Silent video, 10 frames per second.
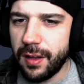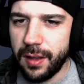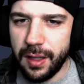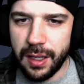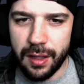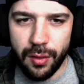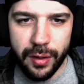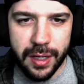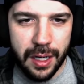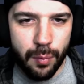And
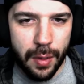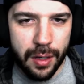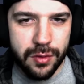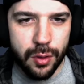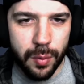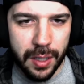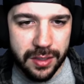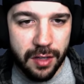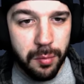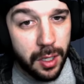looking at round 2, we got
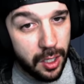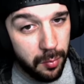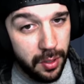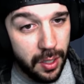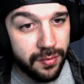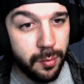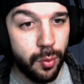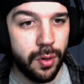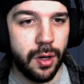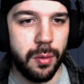David Montgomery off the
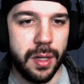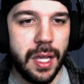board already.